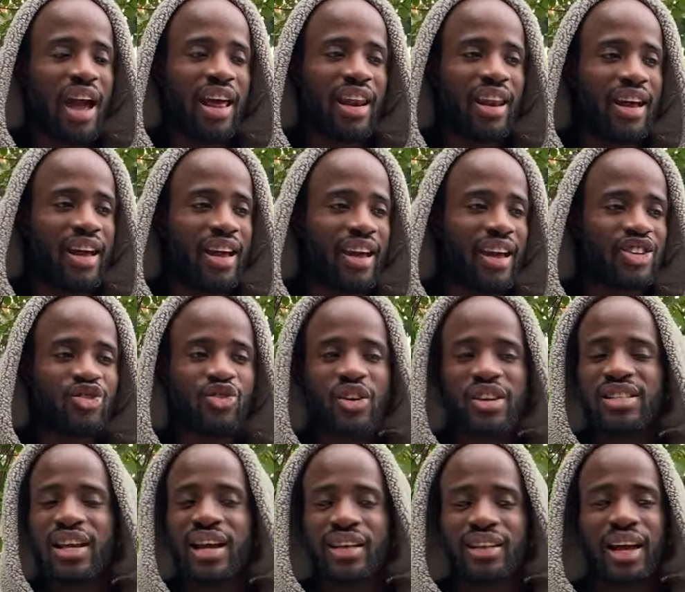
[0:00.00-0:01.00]
and like it's
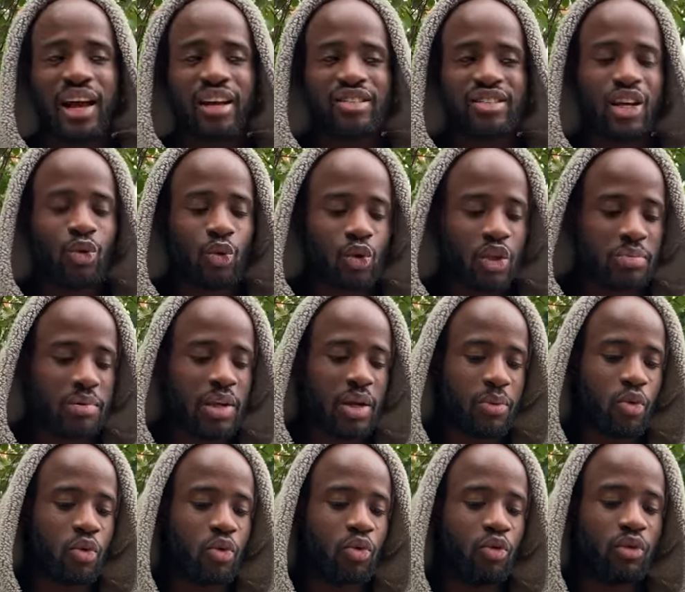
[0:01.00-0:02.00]
things like that. Seeing all these
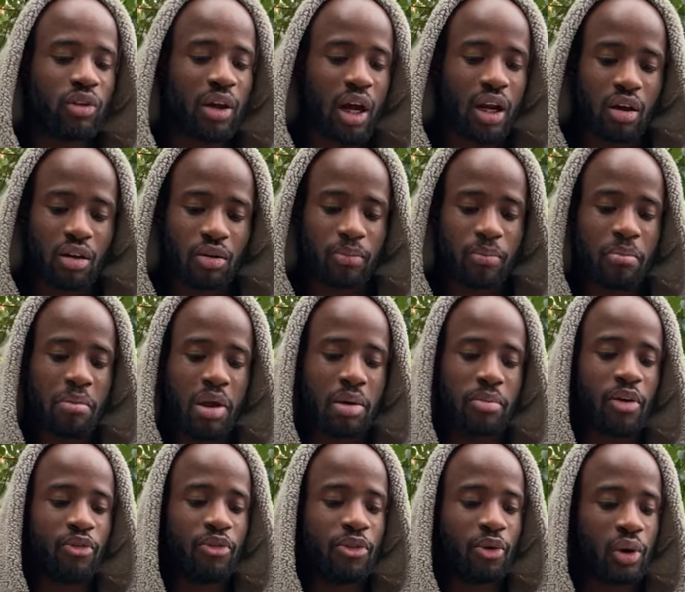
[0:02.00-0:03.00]
people kind of
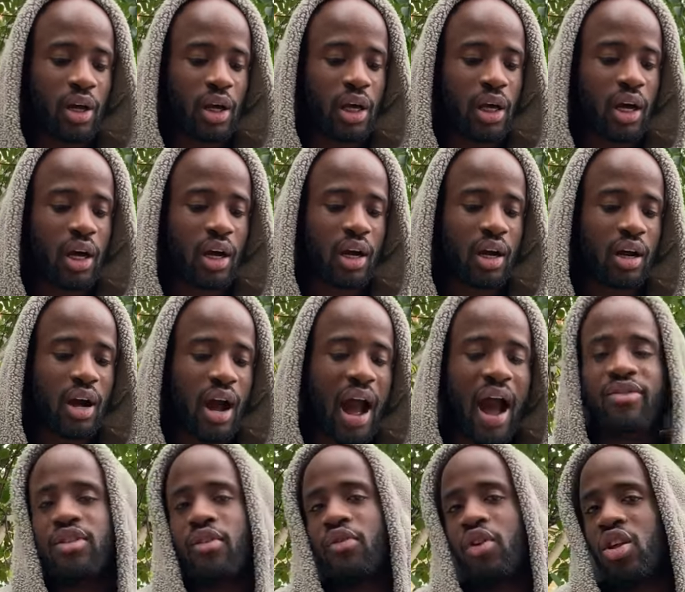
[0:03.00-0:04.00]
made me feel like
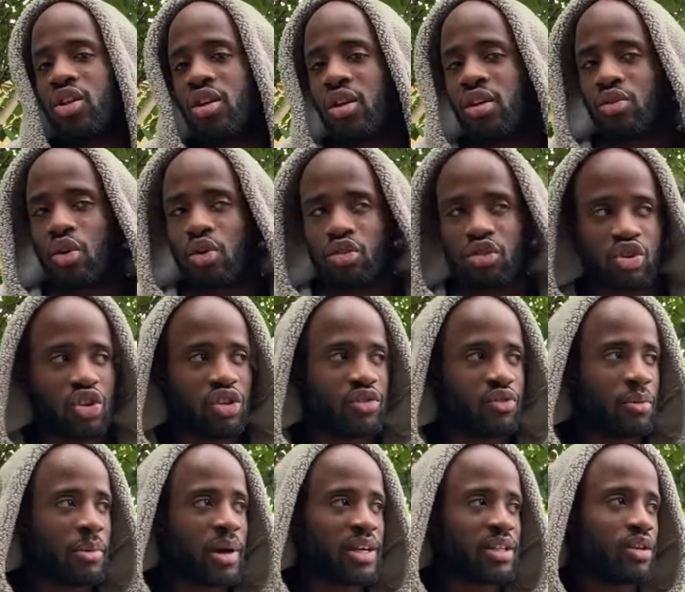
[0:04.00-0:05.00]
I have to finish it, not
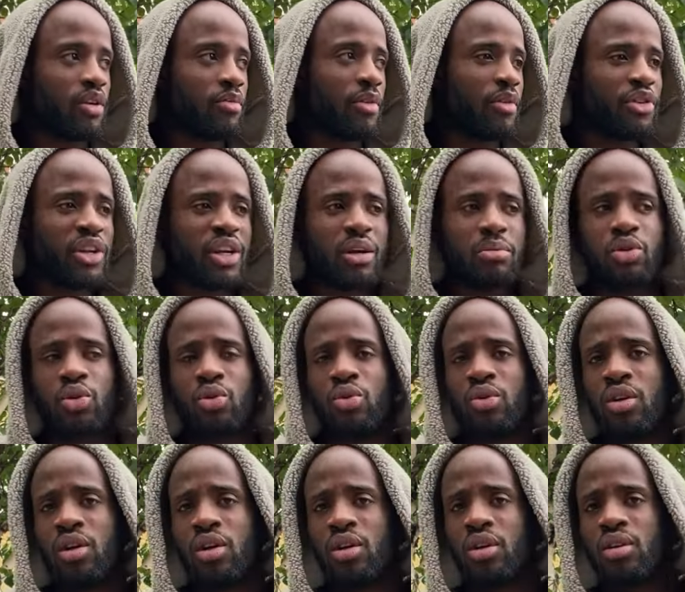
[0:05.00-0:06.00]
just for myself, but for them
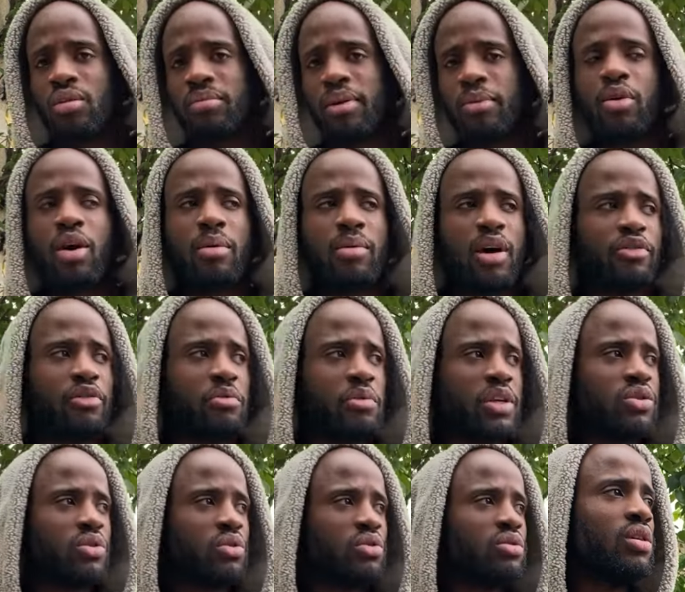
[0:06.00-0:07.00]
too. People come out for
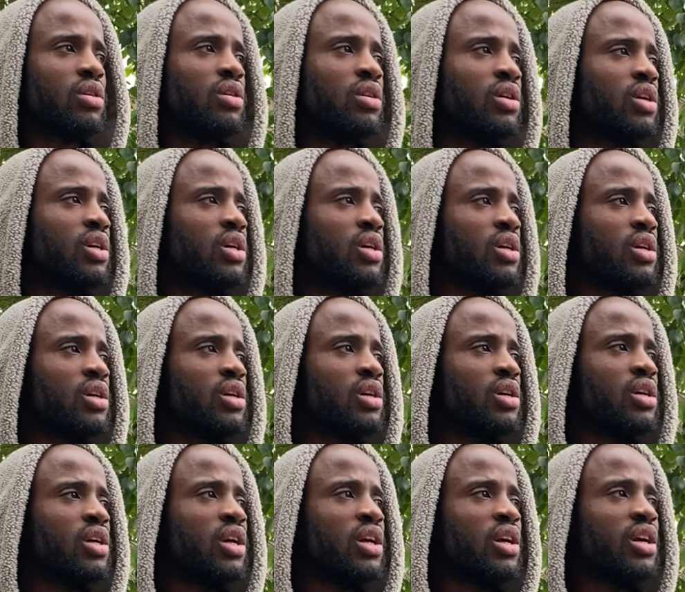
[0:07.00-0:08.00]
me so
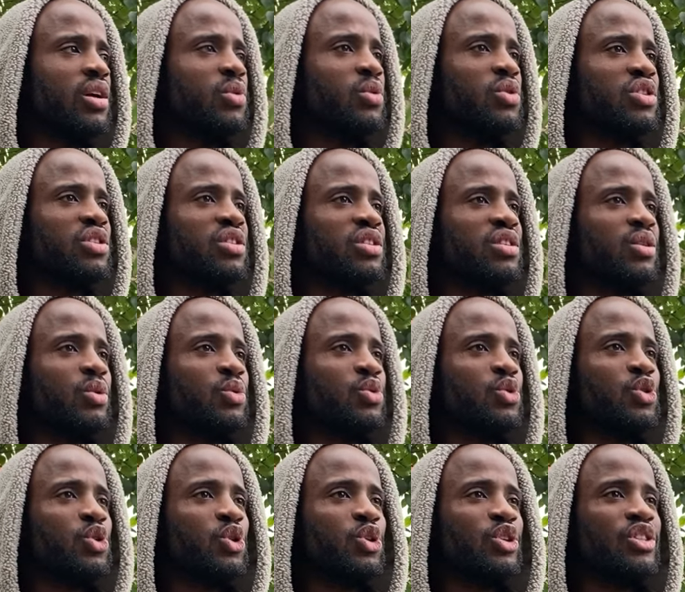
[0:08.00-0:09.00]
yeah, it was it
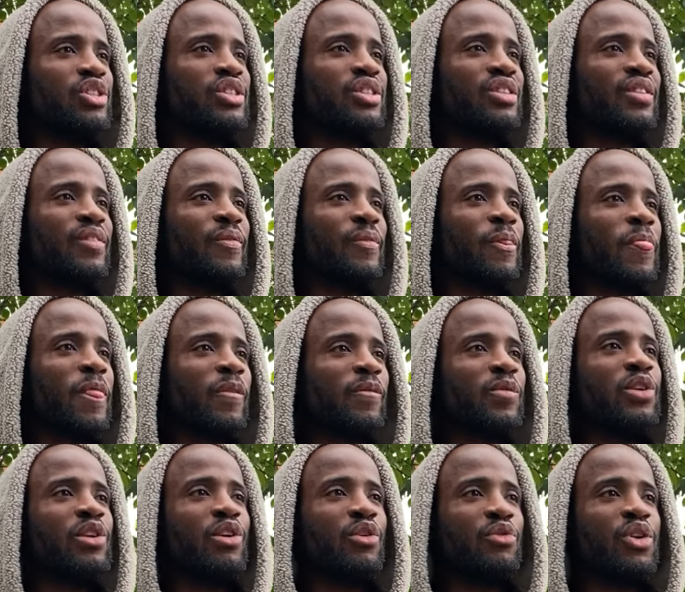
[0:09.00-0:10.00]
was good.
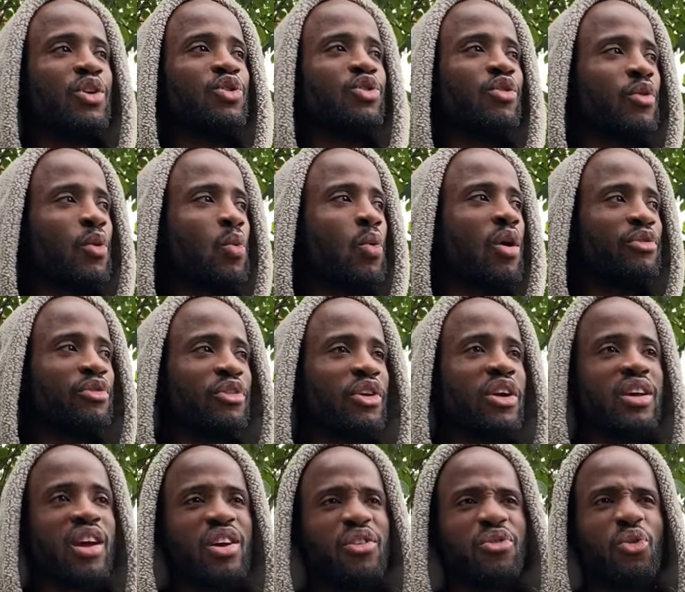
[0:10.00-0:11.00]
You know, finished off at
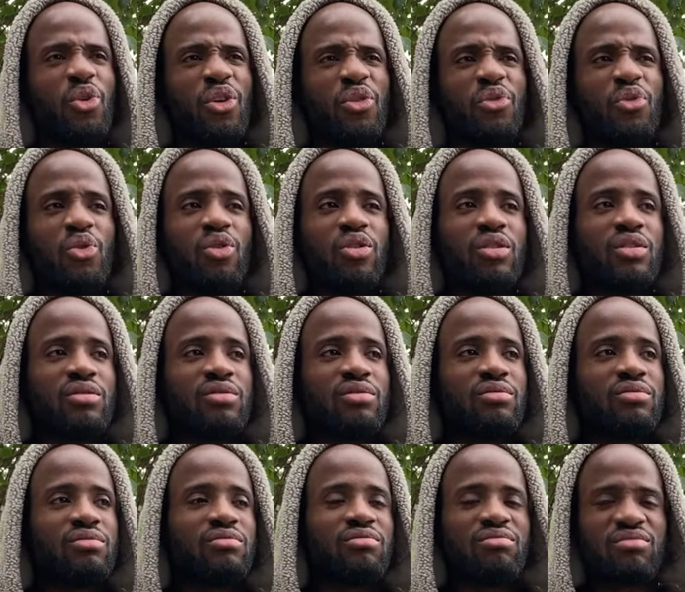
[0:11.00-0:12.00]
138.44
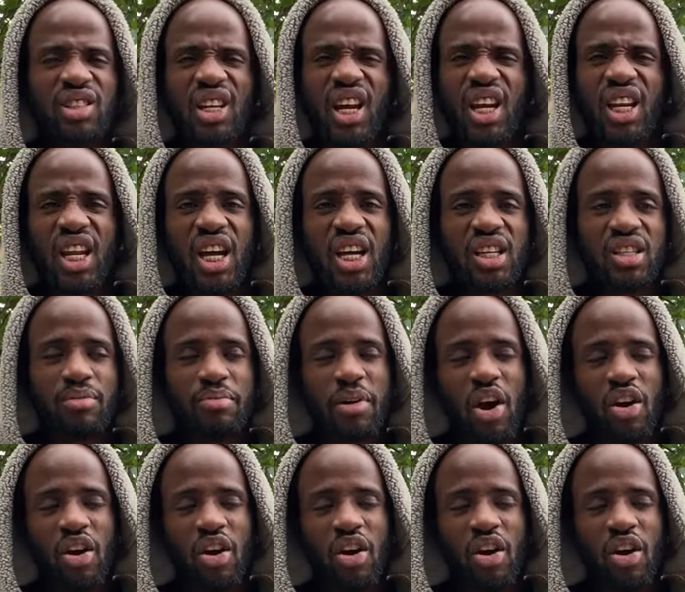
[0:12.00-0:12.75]
something nice.